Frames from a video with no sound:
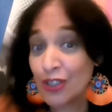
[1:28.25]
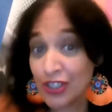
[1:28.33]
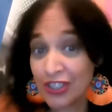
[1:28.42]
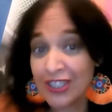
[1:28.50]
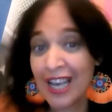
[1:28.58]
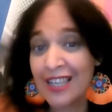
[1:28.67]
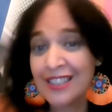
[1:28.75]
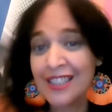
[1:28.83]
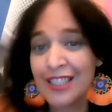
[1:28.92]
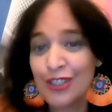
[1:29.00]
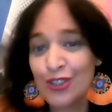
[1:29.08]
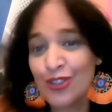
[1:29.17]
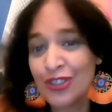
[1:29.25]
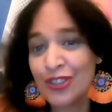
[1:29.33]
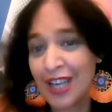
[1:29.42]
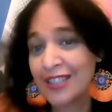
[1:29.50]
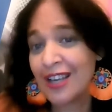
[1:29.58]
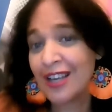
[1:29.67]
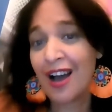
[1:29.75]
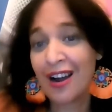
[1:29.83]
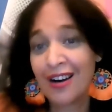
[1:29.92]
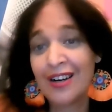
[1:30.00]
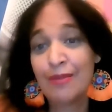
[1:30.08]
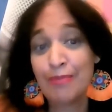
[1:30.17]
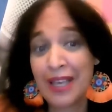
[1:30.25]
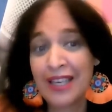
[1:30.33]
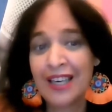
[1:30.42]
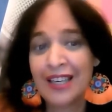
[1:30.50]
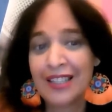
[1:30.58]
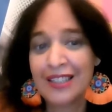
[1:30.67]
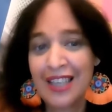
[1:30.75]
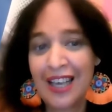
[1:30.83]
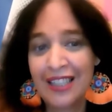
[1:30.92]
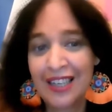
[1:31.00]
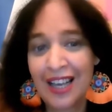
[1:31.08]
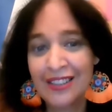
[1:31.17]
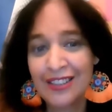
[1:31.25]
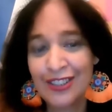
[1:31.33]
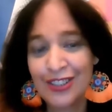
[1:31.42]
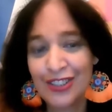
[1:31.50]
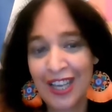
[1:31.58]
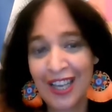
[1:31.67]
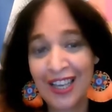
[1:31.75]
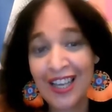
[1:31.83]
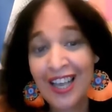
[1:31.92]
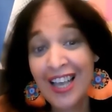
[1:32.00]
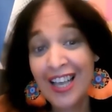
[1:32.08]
or societal issues that are making the headlines today.